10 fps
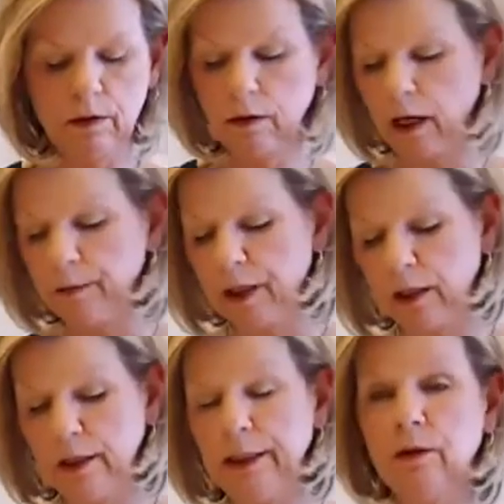I'm not a
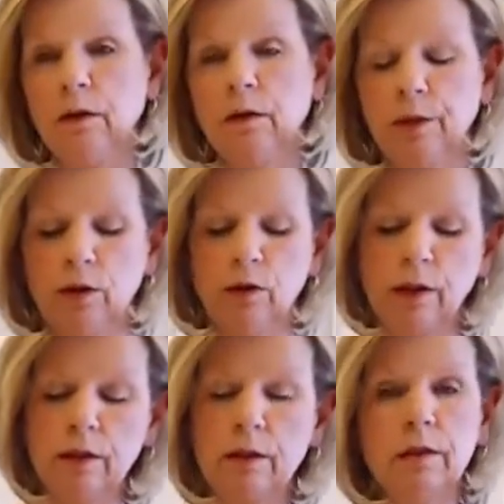neat cook, but
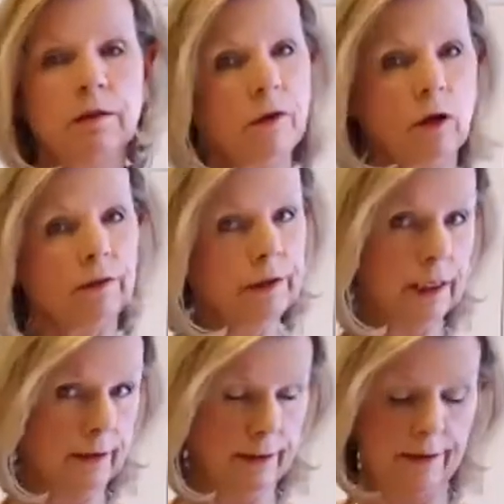cooking doesn't involve
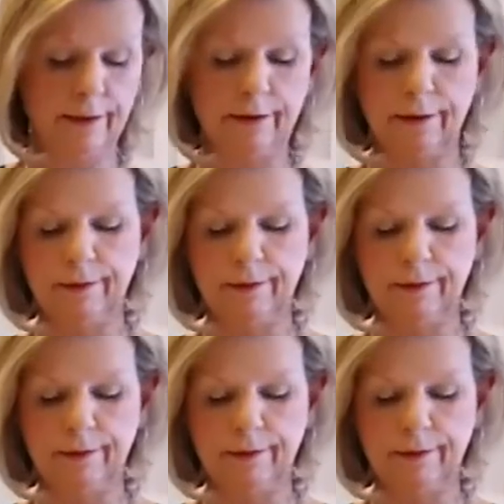neatness, does it?